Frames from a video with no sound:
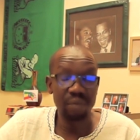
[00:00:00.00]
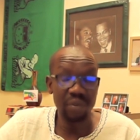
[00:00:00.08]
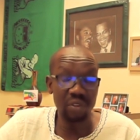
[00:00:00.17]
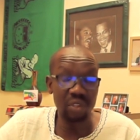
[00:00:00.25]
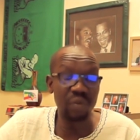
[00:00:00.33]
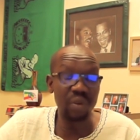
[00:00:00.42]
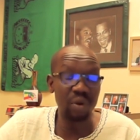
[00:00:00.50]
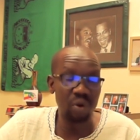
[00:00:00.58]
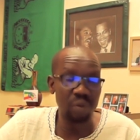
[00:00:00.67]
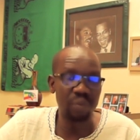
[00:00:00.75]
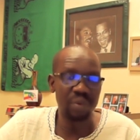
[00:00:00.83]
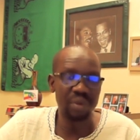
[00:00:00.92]
Pacific
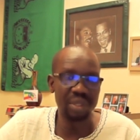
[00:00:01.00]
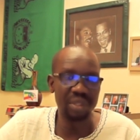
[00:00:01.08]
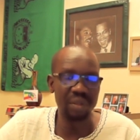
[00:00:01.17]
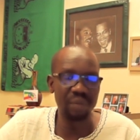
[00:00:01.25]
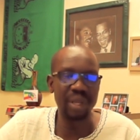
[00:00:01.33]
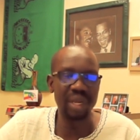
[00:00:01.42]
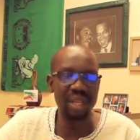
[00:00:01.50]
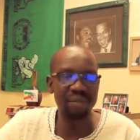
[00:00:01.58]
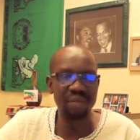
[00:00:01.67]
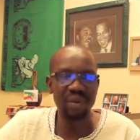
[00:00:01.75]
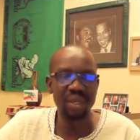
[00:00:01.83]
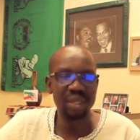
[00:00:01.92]
group, the
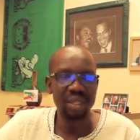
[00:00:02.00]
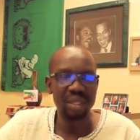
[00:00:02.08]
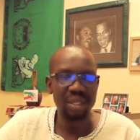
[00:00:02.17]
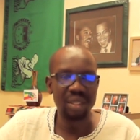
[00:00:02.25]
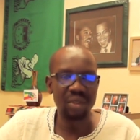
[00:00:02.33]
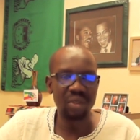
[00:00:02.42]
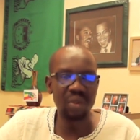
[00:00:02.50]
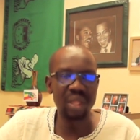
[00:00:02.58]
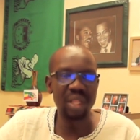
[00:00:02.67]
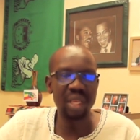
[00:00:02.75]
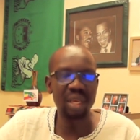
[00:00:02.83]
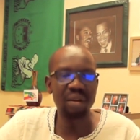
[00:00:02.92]
TPLF, so
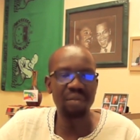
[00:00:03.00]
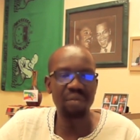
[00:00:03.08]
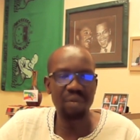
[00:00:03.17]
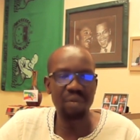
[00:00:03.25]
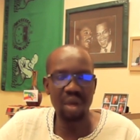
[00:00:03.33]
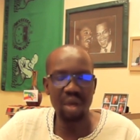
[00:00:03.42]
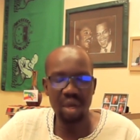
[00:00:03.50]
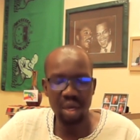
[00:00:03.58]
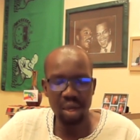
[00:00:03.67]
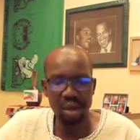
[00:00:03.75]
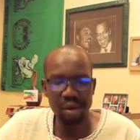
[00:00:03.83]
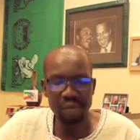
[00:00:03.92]
that they can
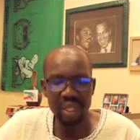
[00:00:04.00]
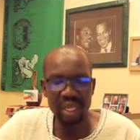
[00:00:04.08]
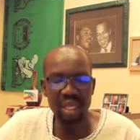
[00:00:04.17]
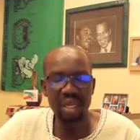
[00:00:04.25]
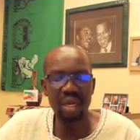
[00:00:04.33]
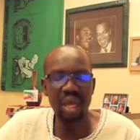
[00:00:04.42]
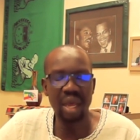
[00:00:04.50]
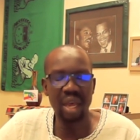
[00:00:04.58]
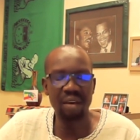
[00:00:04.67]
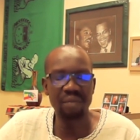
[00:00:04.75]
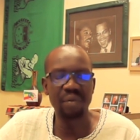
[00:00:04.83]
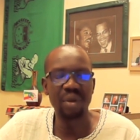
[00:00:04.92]

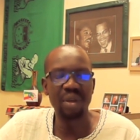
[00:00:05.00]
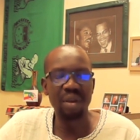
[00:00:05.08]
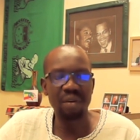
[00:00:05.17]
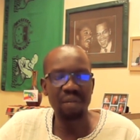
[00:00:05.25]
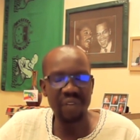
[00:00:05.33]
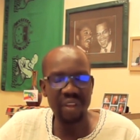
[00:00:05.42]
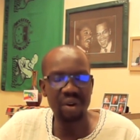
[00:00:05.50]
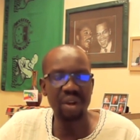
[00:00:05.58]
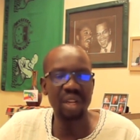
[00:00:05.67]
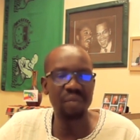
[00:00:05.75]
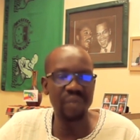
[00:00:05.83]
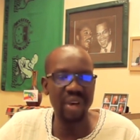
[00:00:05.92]
have
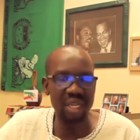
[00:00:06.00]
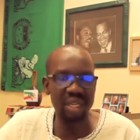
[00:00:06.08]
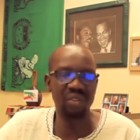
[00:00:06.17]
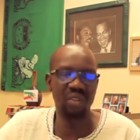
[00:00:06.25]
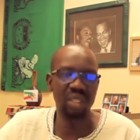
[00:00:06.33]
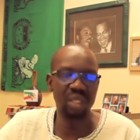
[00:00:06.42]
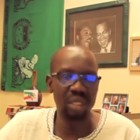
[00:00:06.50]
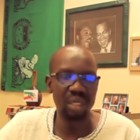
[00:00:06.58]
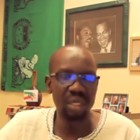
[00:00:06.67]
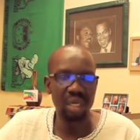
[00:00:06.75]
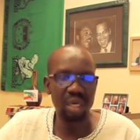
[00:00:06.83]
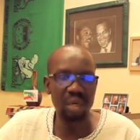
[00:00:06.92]
fair and balanced
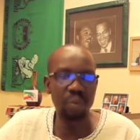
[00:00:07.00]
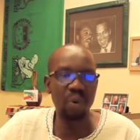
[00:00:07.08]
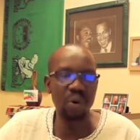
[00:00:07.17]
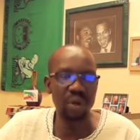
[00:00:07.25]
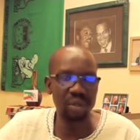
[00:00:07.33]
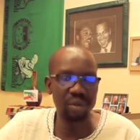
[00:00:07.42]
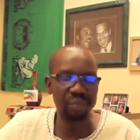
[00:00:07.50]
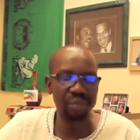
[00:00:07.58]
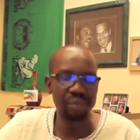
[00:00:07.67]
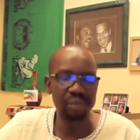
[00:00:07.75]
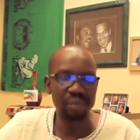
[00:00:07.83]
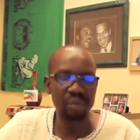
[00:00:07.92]
report
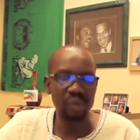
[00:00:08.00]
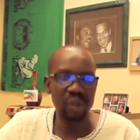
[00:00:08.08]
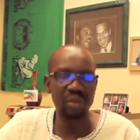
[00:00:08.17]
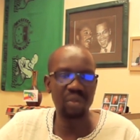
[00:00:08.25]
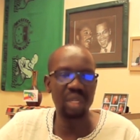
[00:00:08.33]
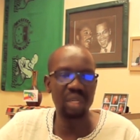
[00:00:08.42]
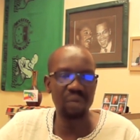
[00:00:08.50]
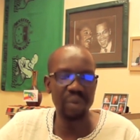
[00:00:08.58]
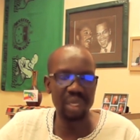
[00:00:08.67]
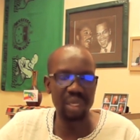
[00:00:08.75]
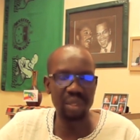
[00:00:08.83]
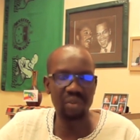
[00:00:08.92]
instead of
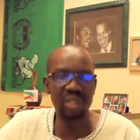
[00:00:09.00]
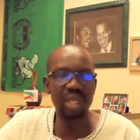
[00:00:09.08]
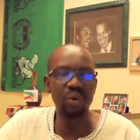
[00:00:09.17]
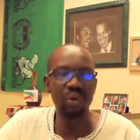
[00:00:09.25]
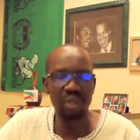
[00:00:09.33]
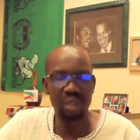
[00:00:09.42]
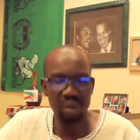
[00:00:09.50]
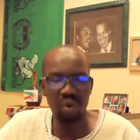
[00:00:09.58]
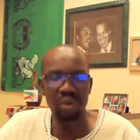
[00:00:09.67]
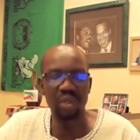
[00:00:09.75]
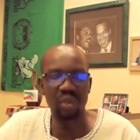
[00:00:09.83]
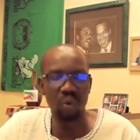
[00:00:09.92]
being skewed
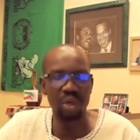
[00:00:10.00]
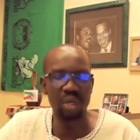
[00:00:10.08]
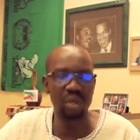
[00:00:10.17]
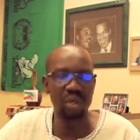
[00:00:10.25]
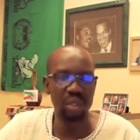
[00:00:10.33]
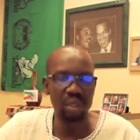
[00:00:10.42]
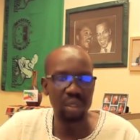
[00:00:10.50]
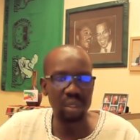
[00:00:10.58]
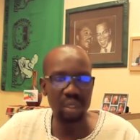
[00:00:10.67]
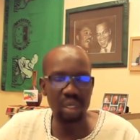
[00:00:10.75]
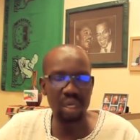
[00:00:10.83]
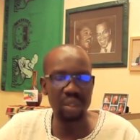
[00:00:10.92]
only toward
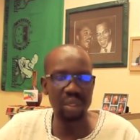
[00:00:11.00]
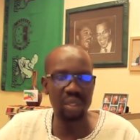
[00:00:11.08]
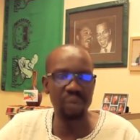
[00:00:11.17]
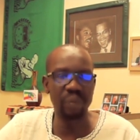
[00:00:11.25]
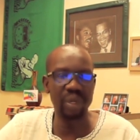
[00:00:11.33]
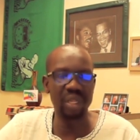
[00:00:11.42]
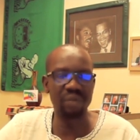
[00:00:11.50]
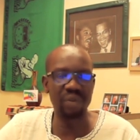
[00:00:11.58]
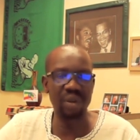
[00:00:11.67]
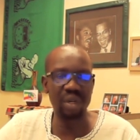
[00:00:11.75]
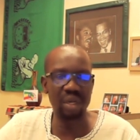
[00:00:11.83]
the TPLF.